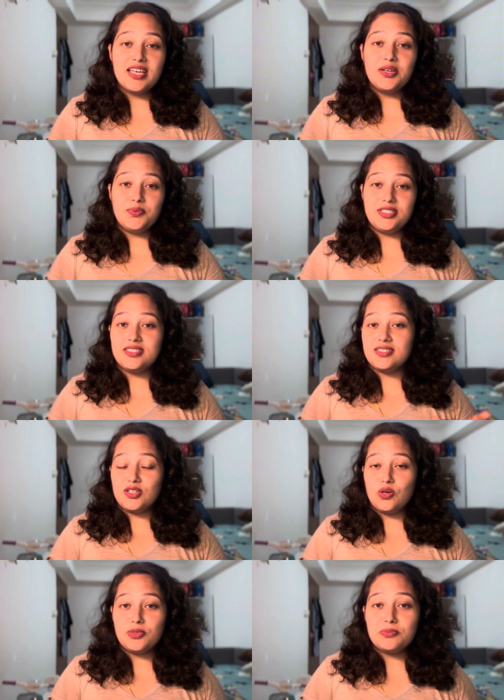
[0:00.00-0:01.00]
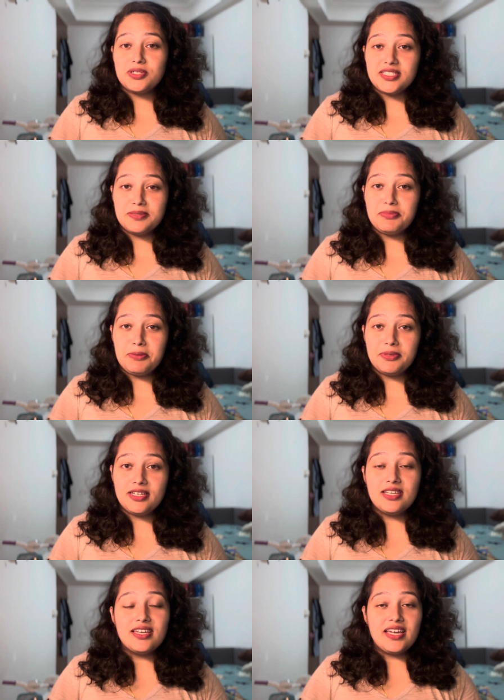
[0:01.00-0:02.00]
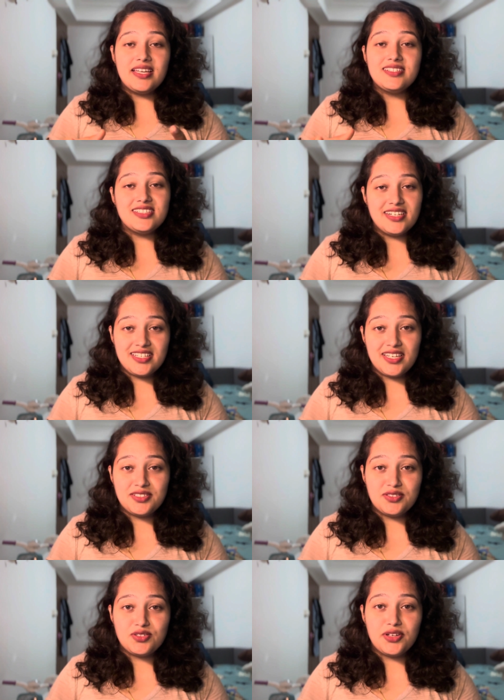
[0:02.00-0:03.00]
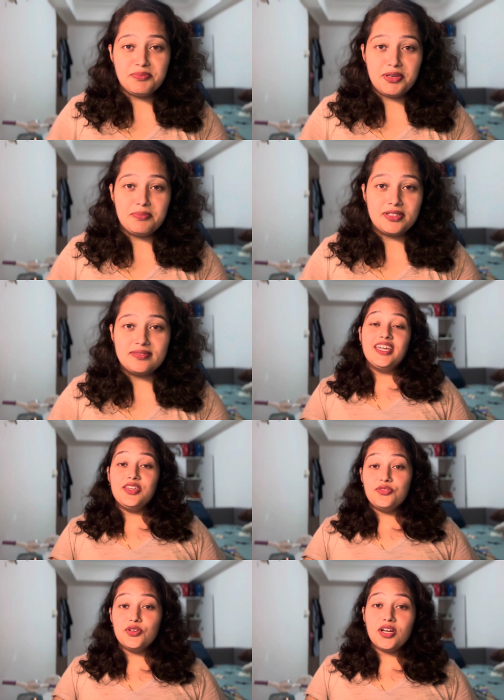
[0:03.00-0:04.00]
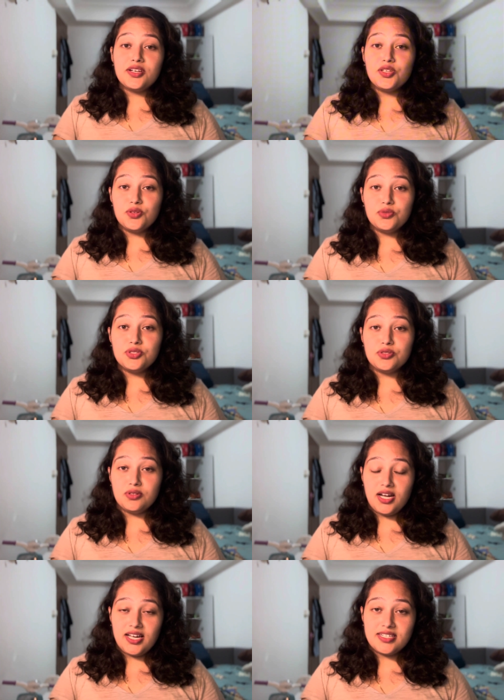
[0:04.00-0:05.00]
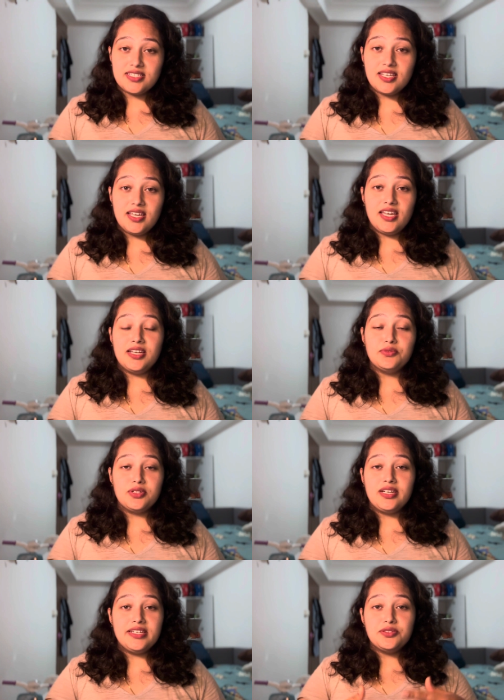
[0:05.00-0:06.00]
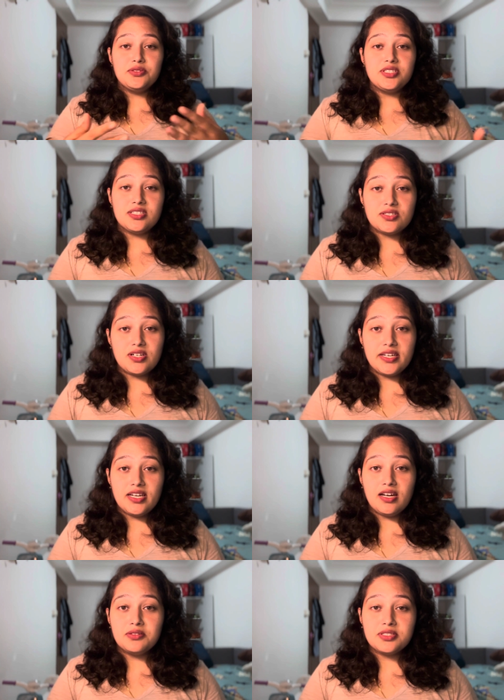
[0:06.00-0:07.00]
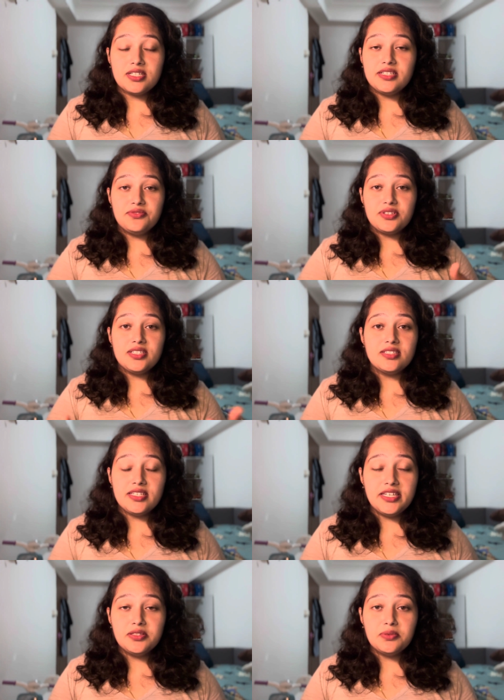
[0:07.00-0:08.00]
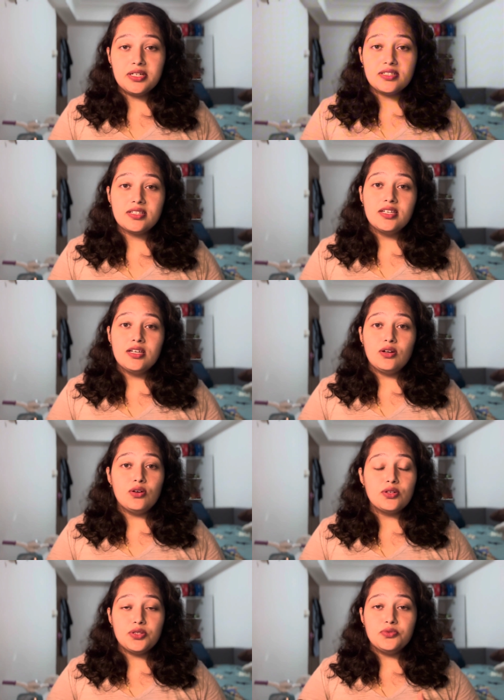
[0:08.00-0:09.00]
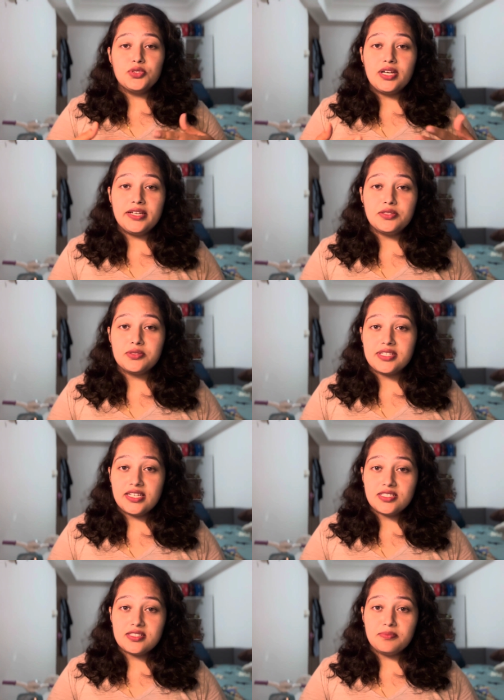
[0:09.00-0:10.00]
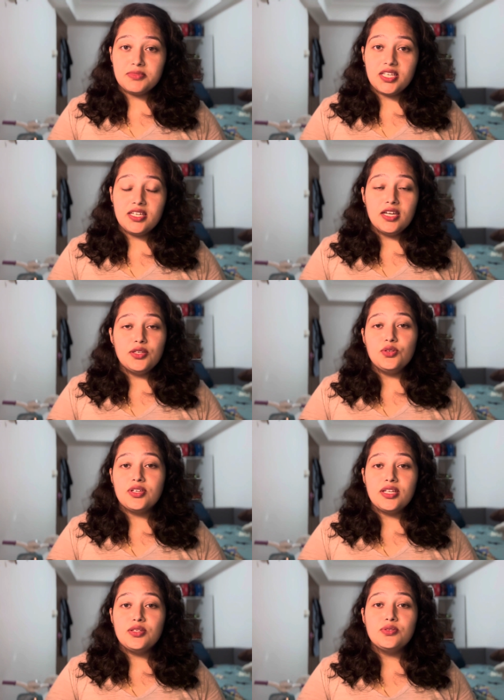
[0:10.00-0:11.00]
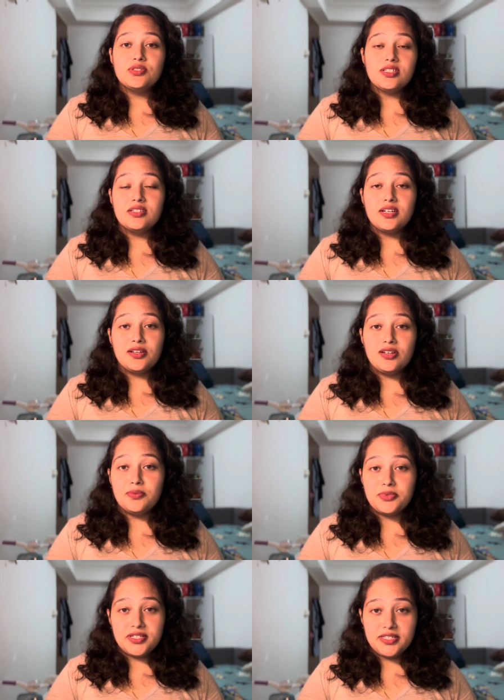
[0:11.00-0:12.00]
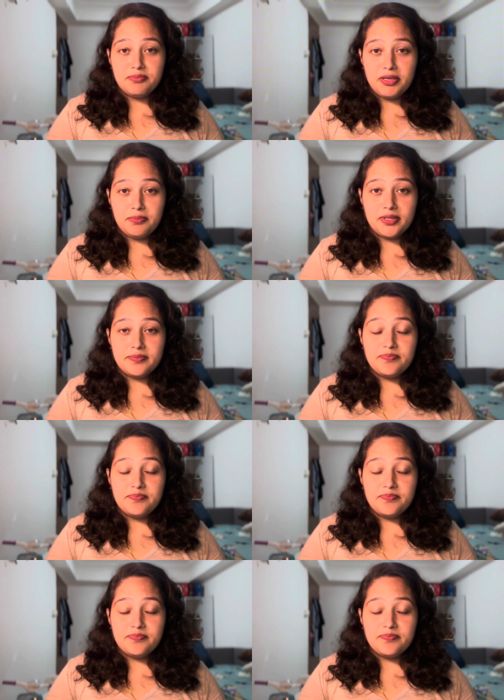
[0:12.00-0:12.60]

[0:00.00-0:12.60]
which is the normal printing paper and dedicated drawing paper. If you are new to art and would like to just try out a different ink work, or you would like to sketch something, you can use a regular printing paper.